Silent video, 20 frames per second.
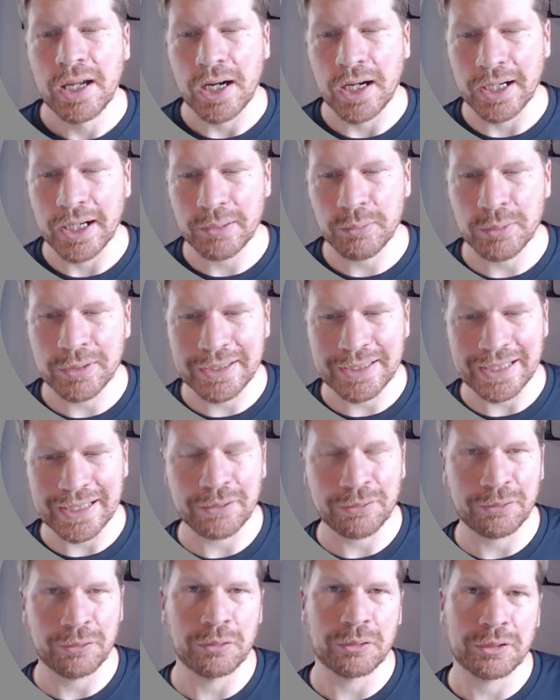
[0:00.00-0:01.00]
I would
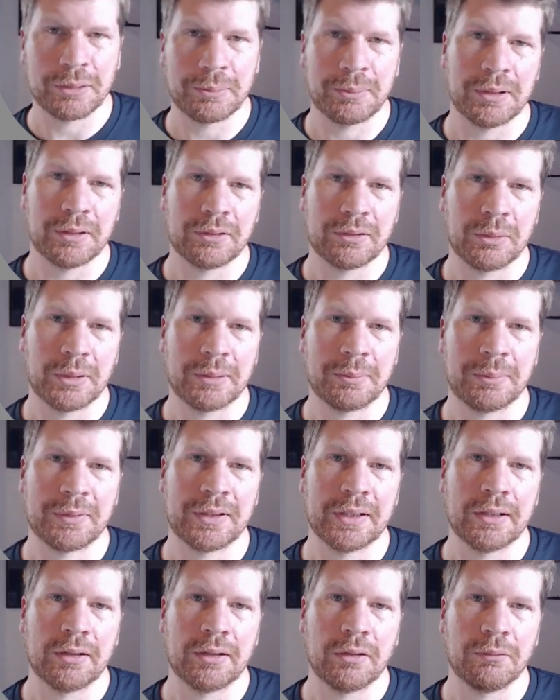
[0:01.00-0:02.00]
default to put
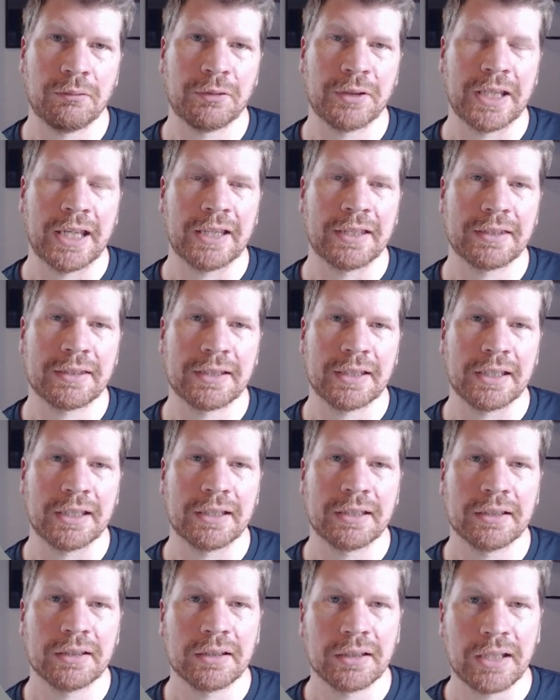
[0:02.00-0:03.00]
20% on VAT
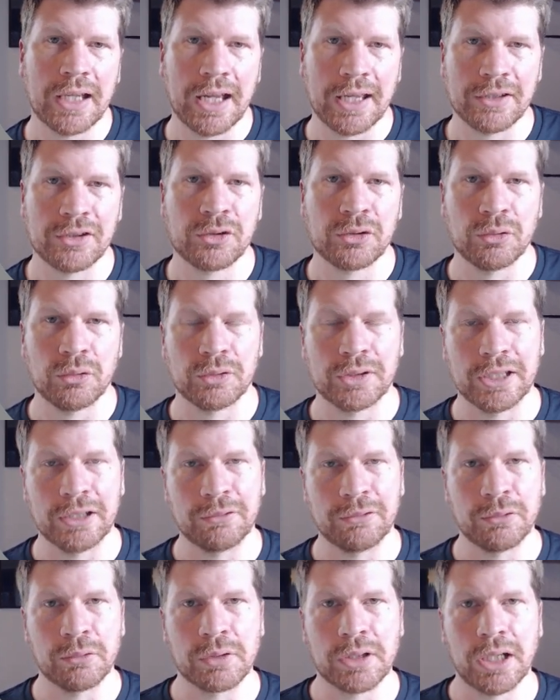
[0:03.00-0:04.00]
as your
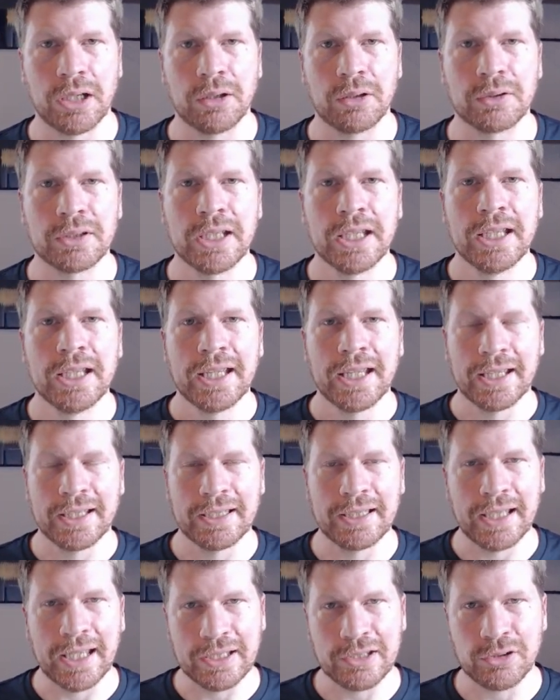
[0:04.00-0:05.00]
default code,
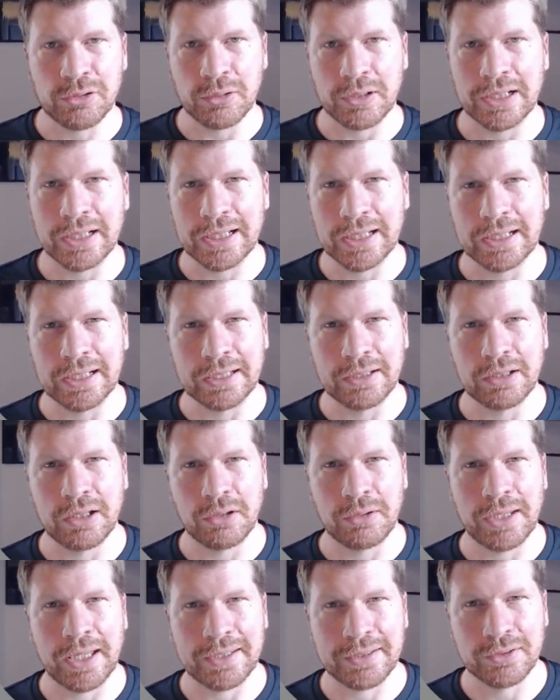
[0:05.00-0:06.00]
unless you clearly
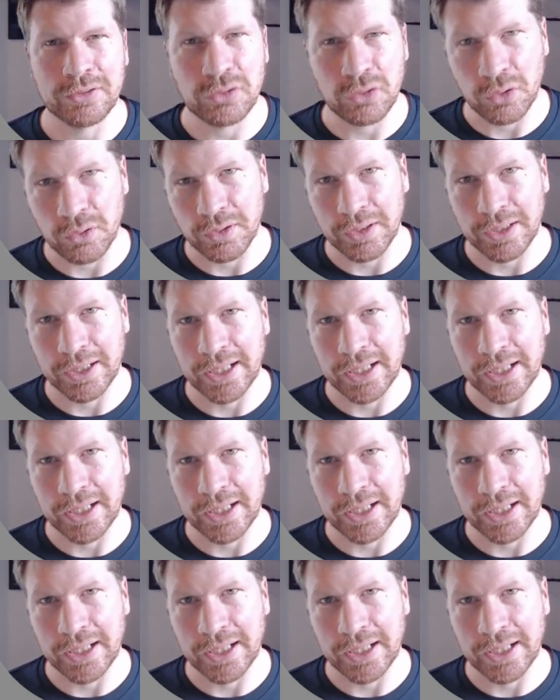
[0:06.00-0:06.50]
know that's not the